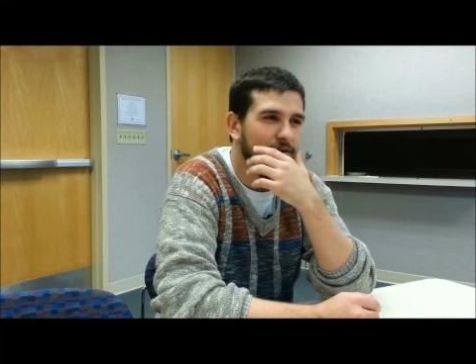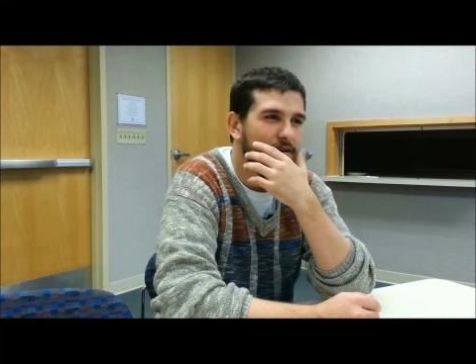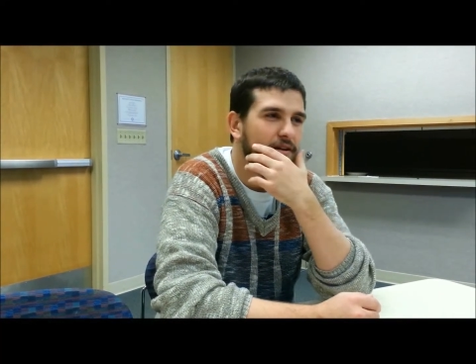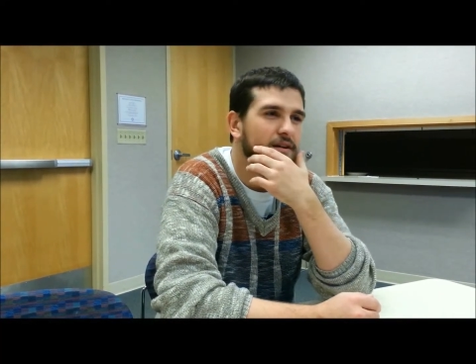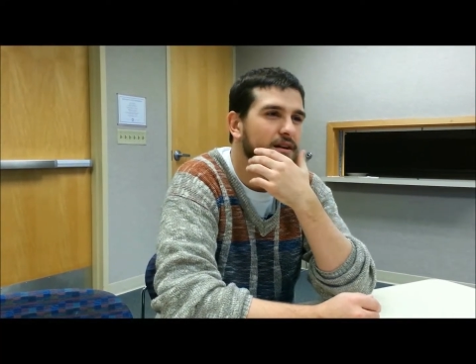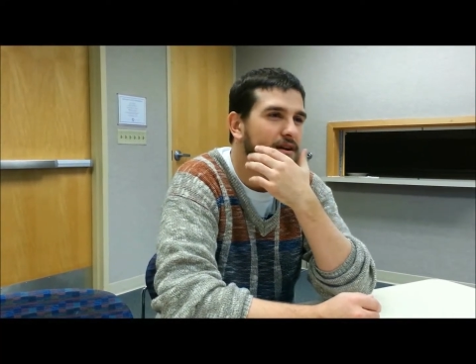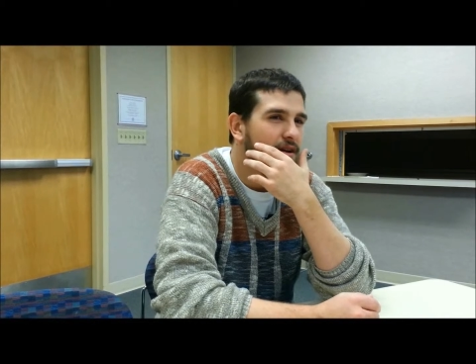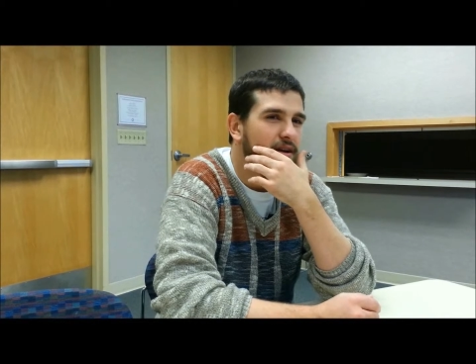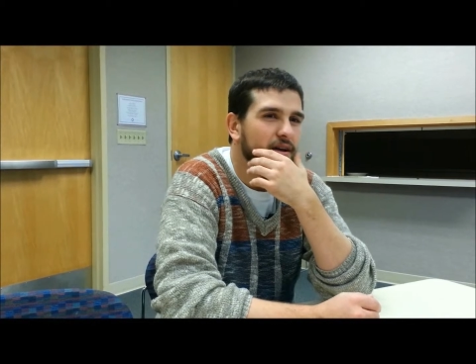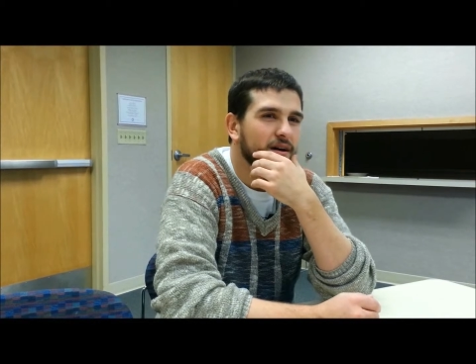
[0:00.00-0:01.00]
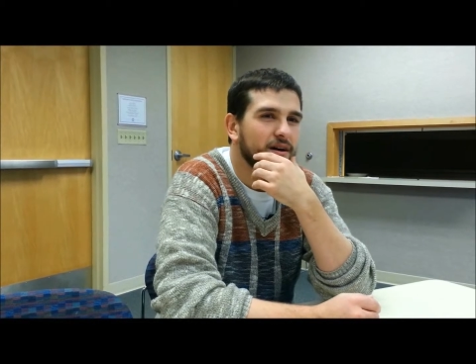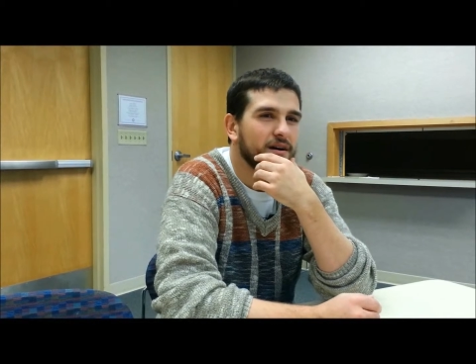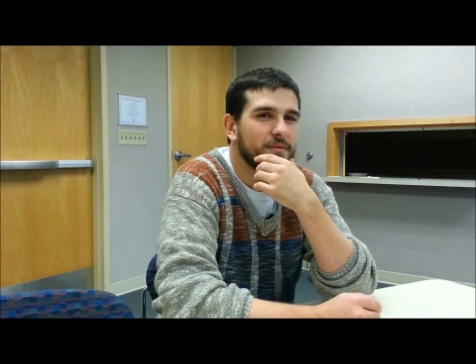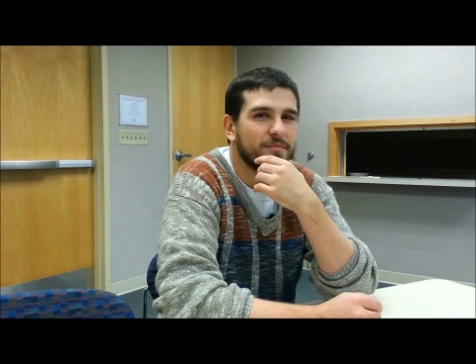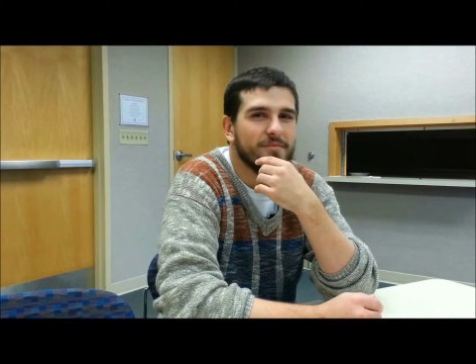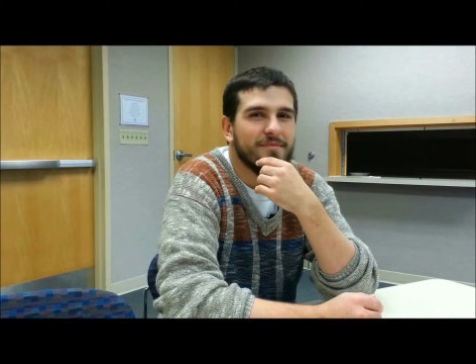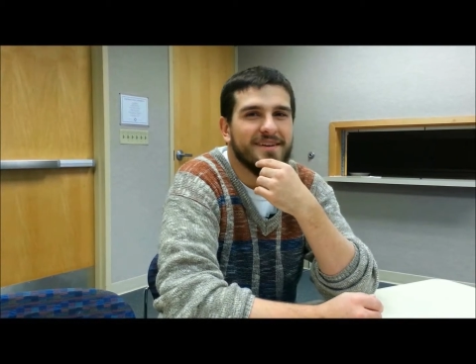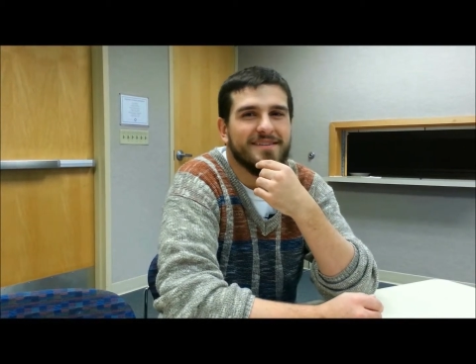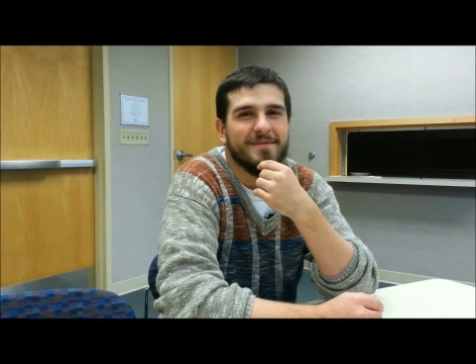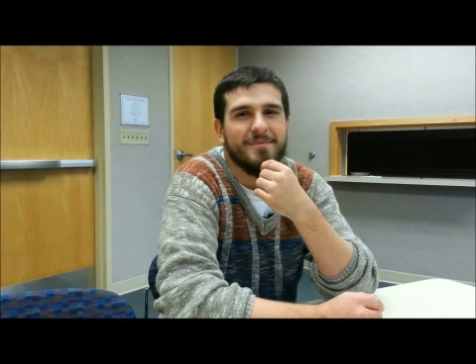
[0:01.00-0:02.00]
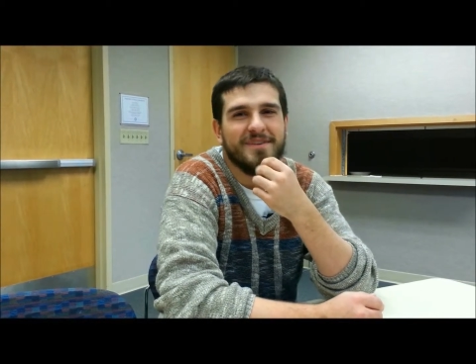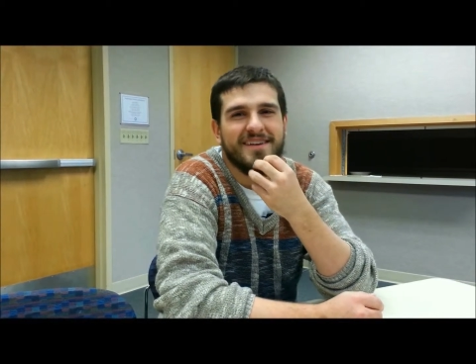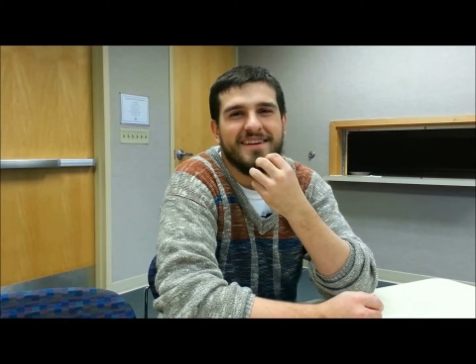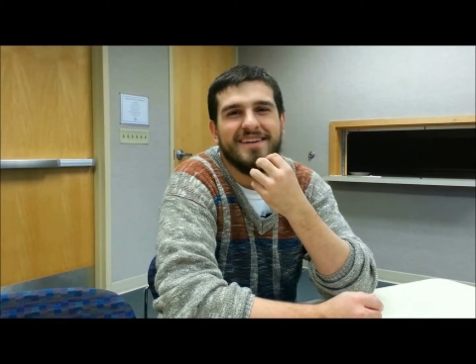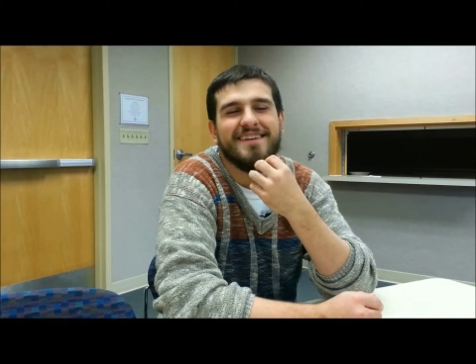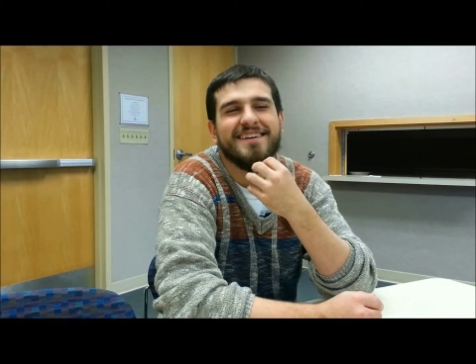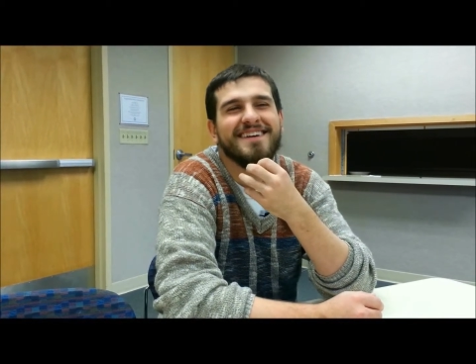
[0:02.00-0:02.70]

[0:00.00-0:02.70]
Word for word: or um, it to be